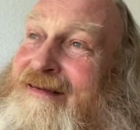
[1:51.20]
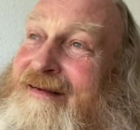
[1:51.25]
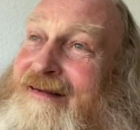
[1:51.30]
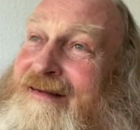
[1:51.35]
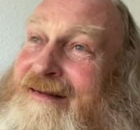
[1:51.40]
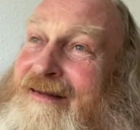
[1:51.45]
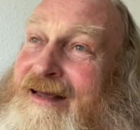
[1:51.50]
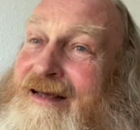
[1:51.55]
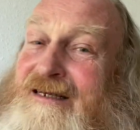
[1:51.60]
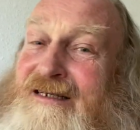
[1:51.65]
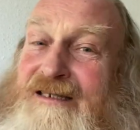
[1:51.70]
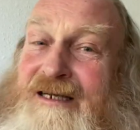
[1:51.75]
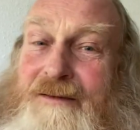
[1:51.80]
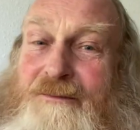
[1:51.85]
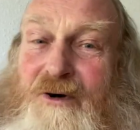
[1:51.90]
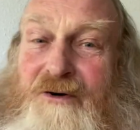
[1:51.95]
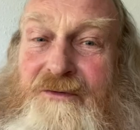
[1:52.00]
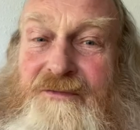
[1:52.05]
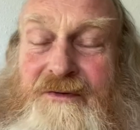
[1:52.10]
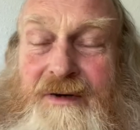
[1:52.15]
Yes,
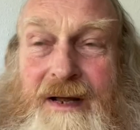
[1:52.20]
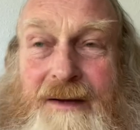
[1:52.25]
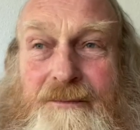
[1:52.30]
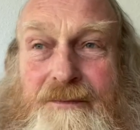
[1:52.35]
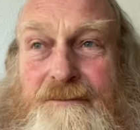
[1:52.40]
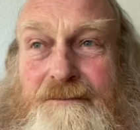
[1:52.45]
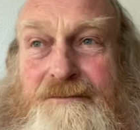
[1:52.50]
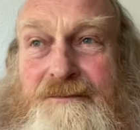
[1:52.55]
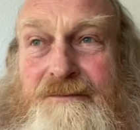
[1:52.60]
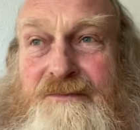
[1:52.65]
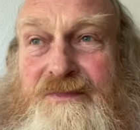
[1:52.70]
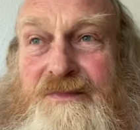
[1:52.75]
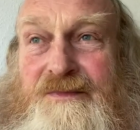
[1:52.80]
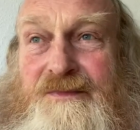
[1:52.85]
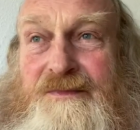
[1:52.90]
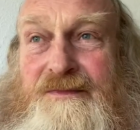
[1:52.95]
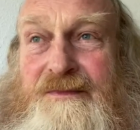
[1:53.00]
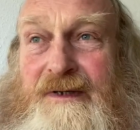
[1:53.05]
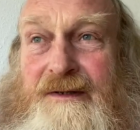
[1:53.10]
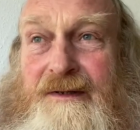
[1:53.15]
I'm often up
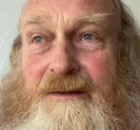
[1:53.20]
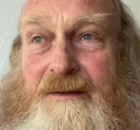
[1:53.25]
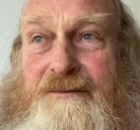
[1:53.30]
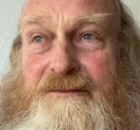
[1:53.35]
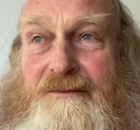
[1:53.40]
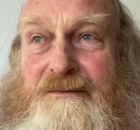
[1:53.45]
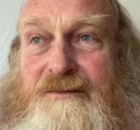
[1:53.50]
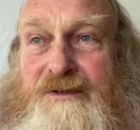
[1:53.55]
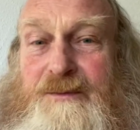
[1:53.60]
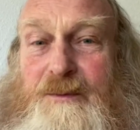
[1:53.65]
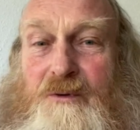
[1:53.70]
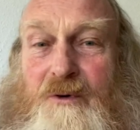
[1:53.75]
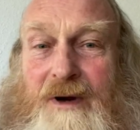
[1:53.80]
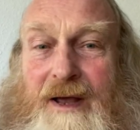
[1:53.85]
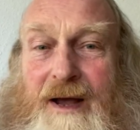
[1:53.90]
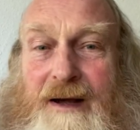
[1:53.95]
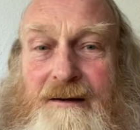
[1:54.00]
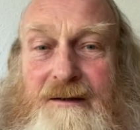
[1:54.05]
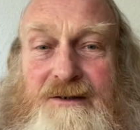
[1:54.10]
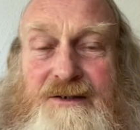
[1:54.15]
in the small
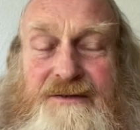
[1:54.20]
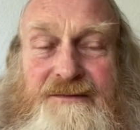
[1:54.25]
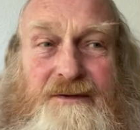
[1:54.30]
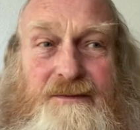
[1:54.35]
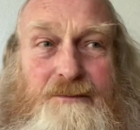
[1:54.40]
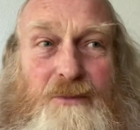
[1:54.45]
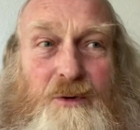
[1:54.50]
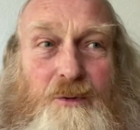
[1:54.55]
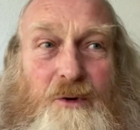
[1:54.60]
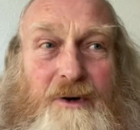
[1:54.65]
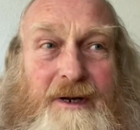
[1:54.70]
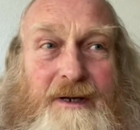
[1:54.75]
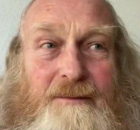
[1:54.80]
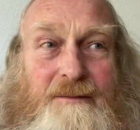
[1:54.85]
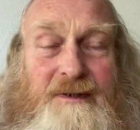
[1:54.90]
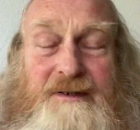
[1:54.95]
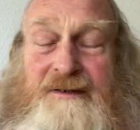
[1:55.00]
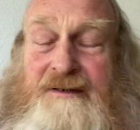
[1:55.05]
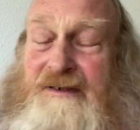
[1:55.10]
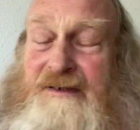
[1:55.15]
hours of the morning, but